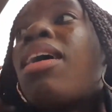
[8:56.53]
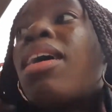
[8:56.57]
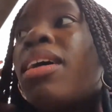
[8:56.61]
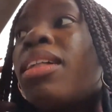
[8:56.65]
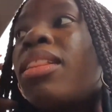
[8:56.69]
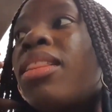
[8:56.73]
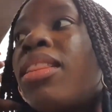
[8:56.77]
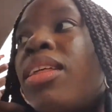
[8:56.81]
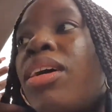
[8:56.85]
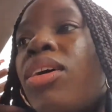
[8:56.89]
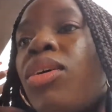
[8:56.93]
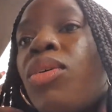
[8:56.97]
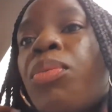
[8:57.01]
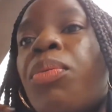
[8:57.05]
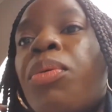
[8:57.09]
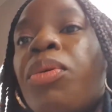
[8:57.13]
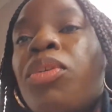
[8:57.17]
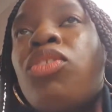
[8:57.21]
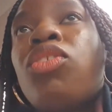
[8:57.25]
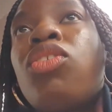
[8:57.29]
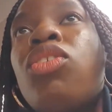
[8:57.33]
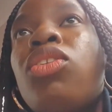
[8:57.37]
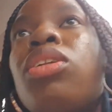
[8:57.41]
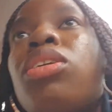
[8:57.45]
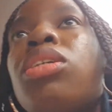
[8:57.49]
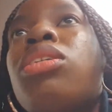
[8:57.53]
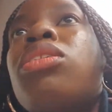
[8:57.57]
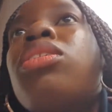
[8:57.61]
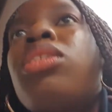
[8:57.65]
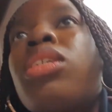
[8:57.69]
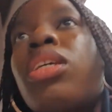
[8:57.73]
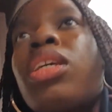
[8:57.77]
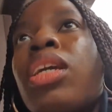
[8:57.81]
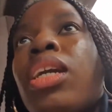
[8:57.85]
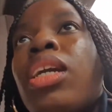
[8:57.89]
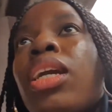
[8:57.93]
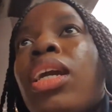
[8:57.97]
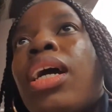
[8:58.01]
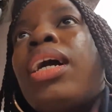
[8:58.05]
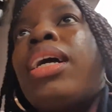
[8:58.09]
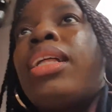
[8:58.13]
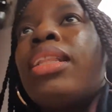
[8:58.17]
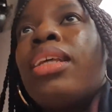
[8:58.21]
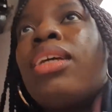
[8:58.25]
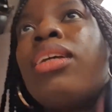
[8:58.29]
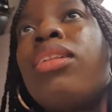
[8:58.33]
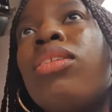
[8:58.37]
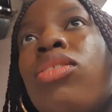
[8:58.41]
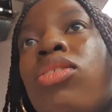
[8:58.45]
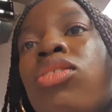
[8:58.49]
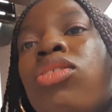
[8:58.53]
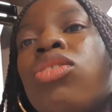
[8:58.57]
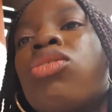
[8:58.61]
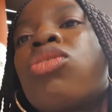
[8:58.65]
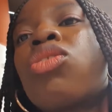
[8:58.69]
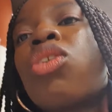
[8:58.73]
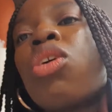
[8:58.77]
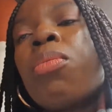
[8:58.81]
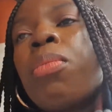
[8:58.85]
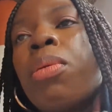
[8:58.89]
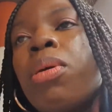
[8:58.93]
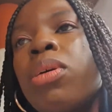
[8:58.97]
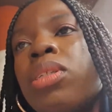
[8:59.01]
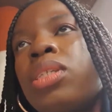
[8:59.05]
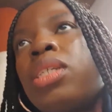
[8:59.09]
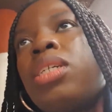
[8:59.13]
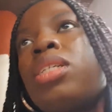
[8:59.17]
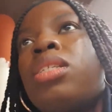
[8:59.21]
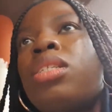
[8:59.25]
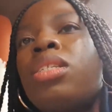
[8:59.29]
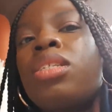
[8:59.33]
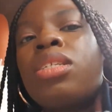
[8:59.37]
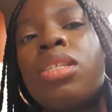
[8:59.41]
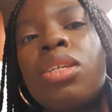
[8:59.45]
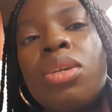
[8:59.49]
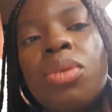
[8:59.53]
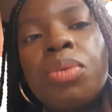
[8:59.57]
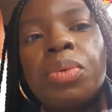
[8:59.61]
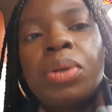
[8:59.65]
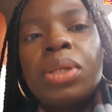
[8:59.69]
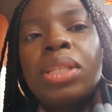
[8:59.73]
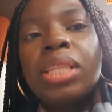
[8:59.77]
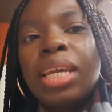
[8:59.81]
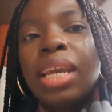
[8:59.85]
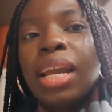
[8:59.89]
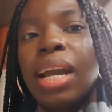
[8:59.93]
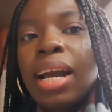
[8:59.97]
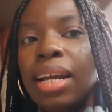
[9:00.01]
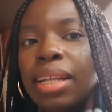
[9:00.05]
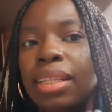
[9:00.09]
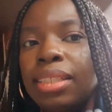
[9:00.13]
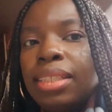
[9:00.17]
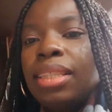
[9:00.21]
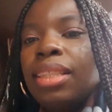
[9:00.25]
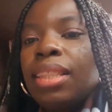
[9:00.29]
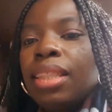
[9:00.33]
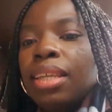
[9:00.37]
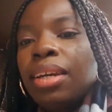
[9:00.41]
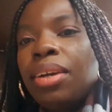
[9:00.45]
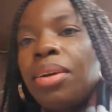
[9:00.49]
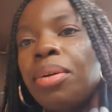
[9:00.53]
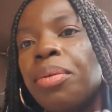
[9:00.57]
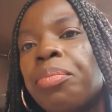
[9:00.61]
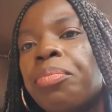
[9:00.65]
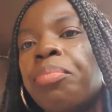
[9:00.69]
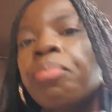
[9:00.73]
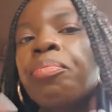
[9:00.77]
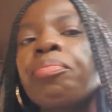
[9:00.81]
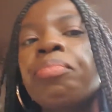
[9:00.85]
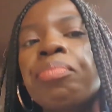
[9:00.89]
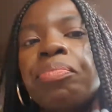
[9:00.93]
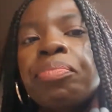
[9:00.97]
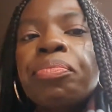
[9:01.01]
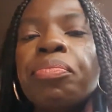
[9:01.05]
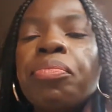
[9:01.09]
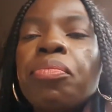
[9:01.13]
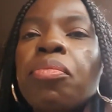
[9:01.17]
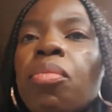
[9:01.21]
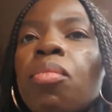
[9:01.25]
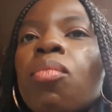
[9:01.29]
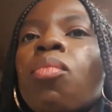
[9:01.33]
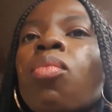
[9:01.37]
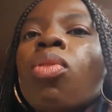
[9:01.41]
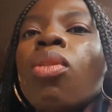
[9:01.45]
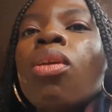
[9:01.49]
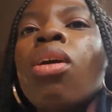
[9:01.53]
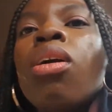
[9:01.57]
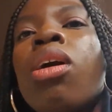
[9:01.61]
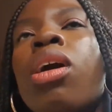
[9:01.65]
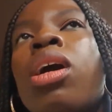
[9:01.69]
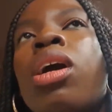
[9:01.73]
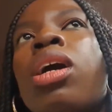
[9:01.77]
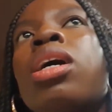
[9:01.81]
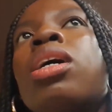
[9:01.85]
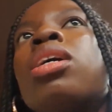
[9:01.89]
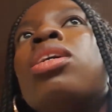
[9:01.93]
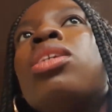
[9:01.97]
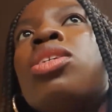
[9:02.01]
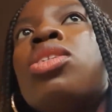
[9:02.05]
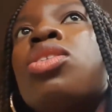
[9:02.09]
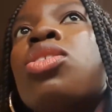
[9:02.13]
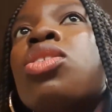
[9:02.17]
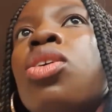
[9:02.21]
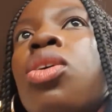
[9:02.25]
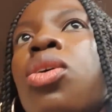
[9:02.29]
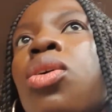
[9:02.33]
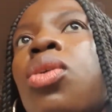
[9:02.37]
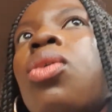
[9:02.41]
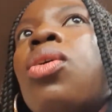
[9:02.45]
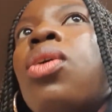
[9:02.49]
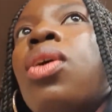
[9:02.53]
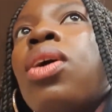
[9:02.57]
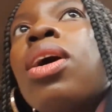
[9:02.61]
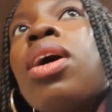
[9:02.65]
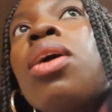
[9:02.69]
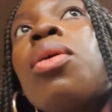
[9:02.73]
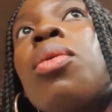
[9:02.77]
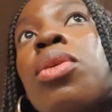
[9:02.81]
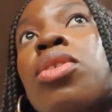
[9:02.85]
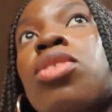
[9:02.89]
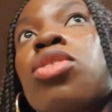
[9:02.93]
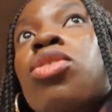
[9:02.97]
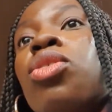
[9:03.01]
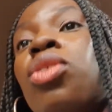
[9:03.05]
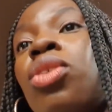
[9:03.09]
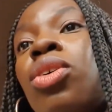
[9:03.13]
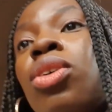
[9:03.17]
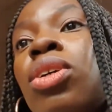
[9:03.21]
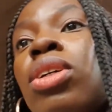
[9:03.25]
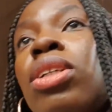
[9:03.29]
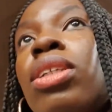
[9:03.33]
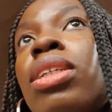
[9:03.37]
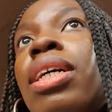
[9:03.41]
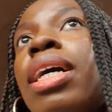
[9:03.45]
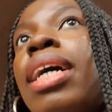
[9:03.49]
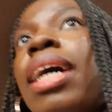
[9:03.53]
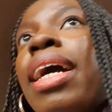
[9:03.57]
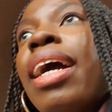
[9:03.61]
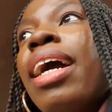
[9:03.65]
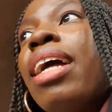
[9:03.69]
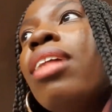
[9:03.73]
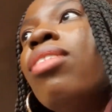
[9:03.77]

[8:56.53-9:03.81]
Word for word: that opportunity and then just come out and see what they had there. So it was good. I had